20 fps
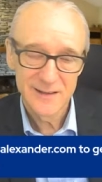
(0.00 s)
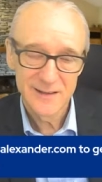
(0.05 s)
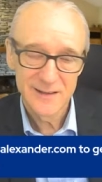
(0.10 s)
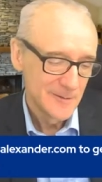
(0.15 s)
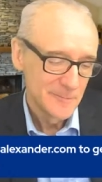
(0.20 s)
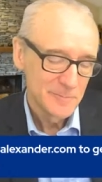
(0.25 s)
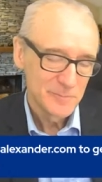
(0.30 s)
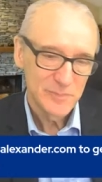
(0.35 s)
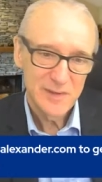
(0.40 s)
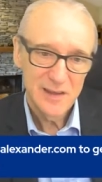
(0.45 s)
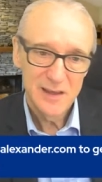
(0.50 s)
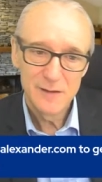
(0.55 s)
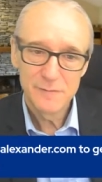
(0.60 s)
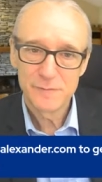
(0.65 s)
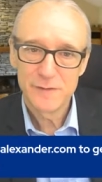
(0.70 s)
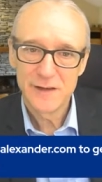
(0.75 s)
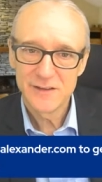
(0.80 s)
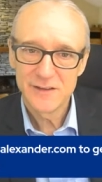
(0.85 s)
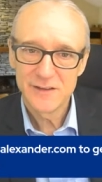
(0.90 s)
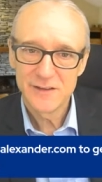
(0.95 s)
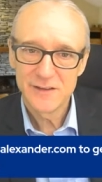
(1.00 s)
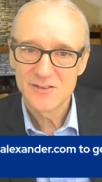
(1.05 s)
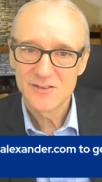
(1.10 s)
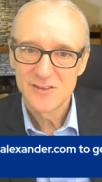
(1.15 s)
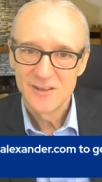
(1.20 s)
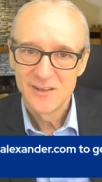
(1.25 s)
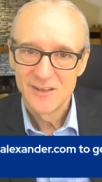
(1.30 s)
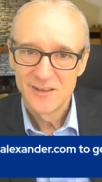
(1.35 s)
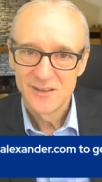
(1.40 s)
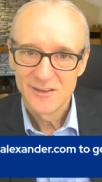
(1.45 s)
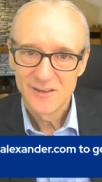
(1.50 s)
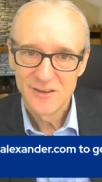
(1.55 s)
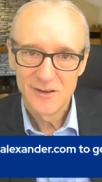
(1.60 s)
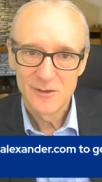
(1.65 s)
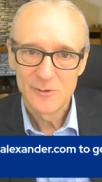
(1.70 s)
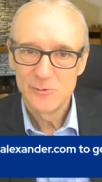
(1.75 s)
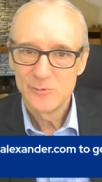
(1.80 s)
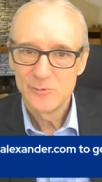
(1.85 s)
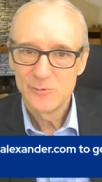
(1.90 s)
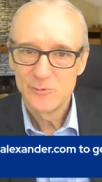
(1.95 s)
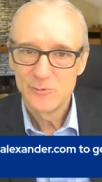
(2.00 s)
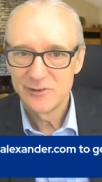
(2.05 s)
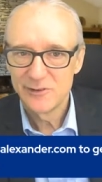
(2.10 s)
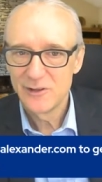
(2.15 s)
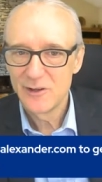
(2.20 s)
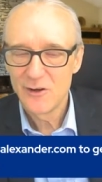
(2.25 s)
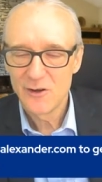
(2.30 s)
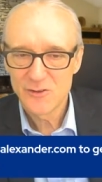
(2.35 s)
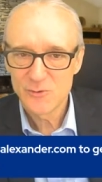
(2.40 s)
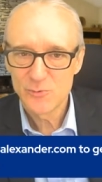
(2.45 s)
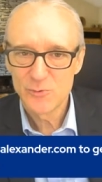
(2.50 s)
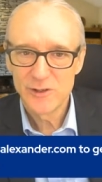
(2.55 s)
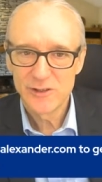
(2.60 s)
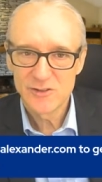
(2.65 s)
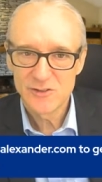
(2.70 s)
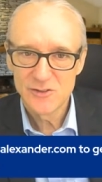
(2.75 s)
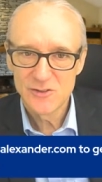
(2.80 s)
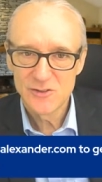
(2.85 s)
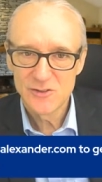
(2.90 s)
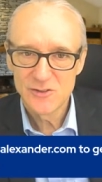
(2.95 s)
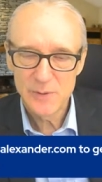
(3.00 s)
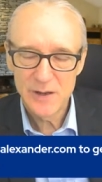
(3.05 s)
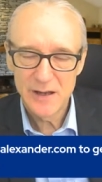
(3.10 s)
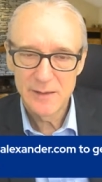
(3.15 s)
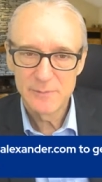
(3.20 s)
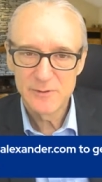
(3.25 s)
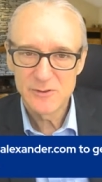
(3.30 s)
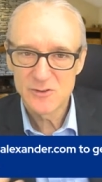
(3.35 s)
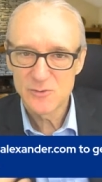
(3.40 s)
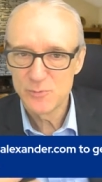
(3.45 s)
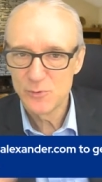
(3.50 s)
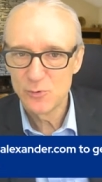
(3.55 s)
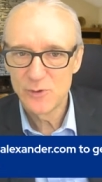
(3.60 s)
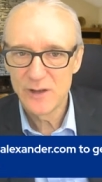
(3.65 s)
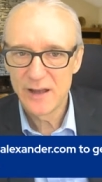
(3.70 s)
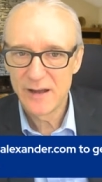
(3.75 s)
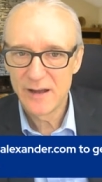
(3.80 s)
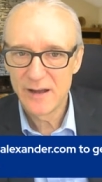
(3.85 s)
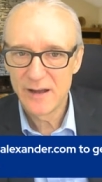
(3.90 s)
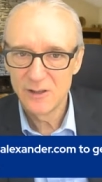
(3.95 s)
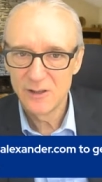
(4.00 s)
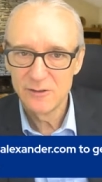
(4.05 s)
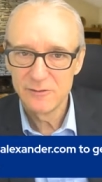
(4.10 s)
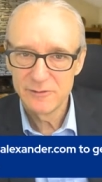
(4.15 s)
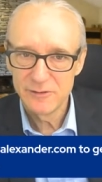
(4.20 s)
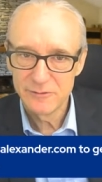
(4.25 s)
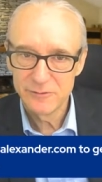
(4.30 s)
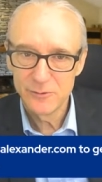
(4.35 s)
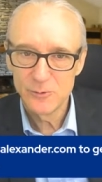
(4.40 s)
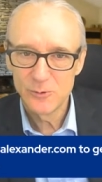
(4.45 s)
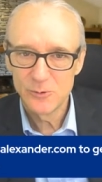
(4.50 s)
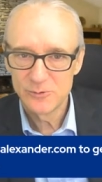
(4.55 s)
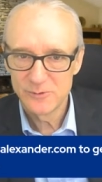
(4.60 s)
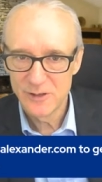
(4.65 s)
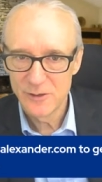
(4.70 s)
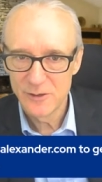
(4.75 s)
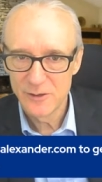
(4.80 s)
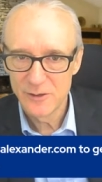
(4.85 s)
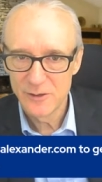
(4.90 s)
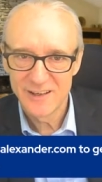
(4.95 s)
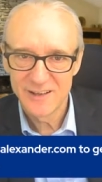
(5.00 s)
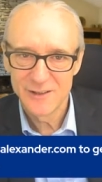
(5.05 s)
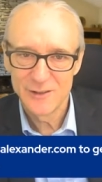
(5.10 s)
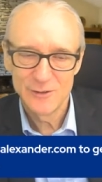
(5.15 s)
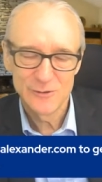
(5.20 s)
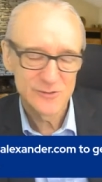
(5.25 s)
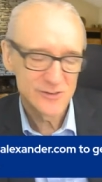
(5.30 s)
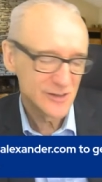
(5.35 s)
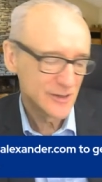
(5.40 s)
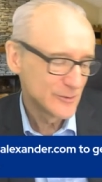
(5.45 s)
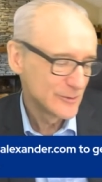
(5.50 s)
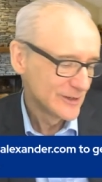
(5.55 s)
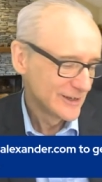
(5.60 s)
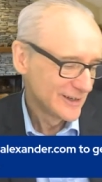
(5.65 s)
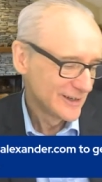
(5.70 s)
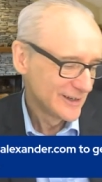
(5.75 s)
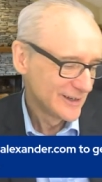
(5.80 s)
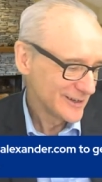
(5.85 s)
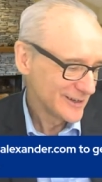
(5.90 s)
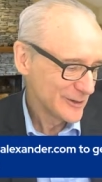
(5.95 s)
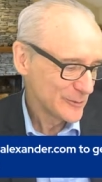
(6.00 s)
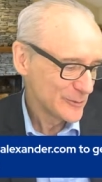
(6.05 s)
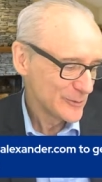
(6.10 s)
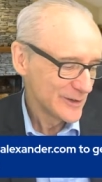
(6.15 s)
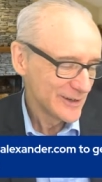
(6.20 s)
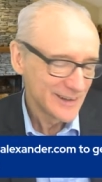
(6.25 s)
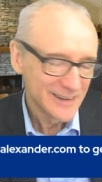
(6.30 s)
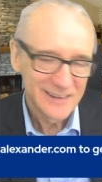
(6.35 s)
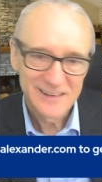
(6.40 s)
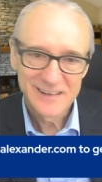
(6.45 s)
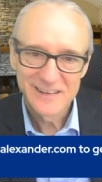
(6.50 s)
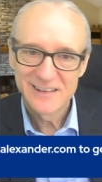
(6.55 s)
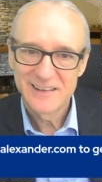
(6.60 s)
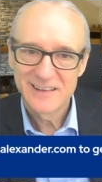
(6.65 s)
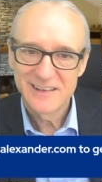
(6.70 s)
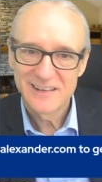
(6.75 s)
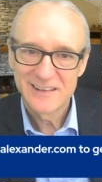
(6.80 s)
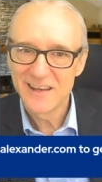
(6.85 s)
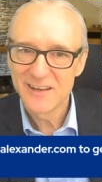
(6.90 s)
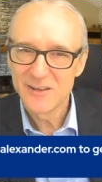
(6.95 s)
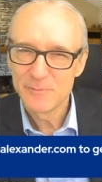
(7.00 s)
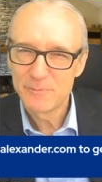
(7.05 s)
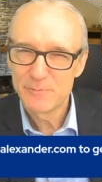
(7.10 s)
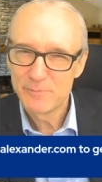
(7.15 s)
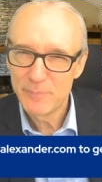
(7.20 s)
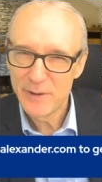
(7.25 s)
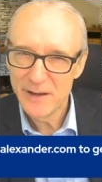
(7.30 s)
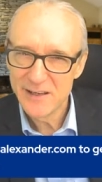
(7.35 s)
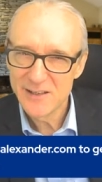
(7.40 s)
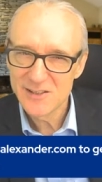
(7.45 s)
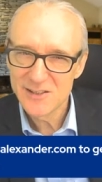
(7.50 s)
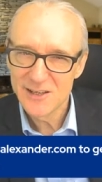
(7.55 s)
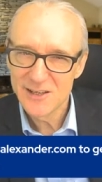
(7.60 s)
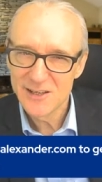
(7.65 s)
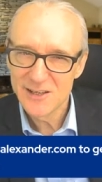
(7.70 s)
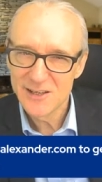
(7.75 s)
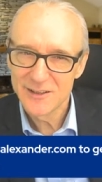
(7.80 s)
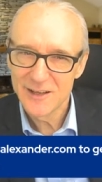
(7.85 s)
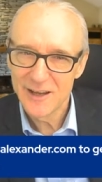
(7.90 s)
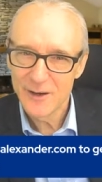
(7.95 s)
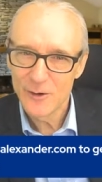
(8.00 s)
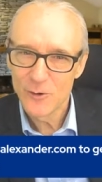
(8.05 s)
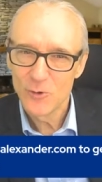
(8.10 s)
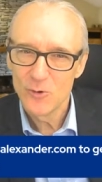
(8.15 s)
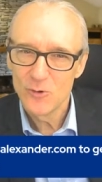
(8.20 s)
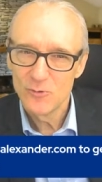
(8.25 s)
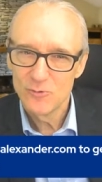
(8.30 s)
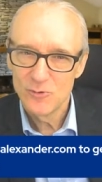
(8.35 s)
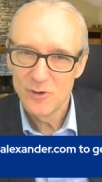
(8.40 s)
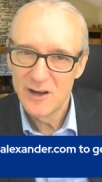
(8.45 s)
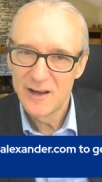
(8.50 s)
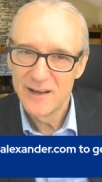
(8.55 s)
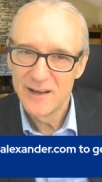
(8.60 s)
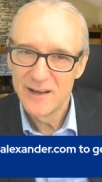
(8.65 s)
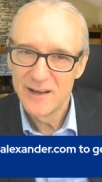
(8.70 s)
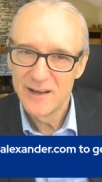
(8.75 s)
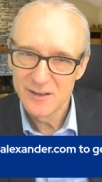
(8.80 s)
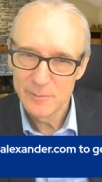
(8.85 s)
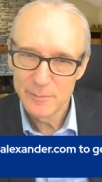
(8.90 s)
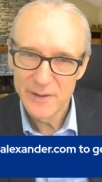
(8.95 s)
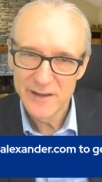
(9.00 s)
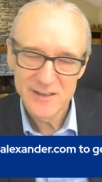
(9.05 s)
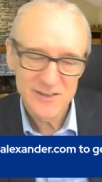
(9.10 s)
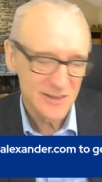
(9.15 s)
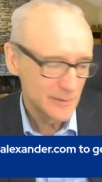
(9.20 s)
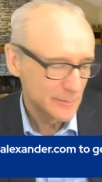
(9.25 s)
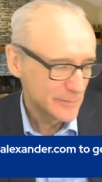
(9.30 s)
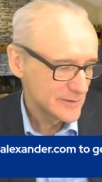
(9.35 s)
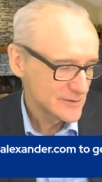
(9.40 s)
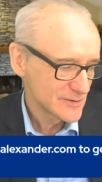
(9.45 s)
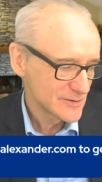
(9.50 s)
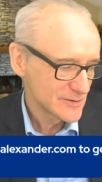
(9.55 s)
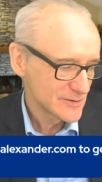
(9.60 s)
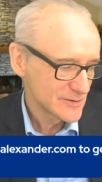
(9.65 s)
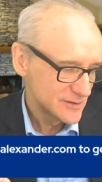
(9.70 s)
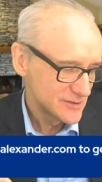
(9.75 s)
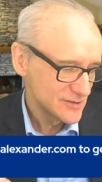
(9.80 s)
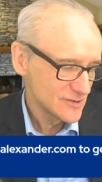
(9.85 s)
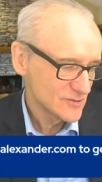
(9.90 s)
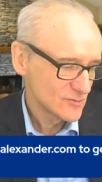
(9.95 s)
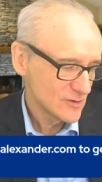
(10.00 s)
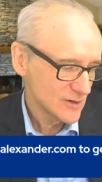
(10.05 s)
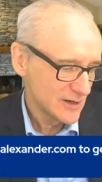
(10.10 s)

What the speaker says: If it's, last week's newspaper sprawled out all over the floor, no thank you. So, get your basic decor right, get your basic bits and pieces right.